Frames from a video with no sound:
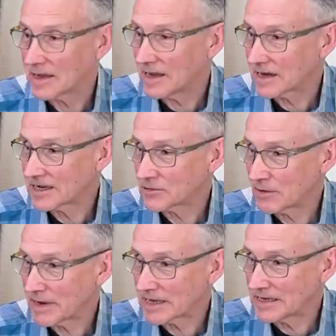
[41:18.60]
because
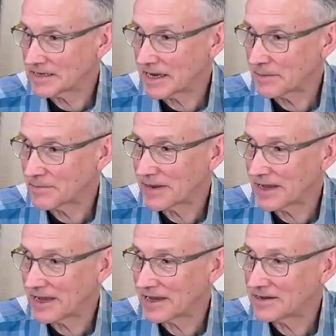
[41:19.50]
we make these up
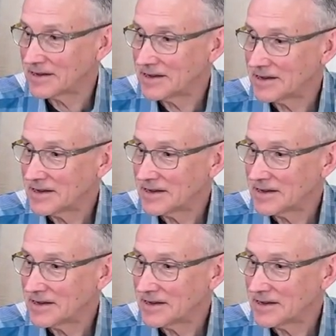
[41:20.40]
and.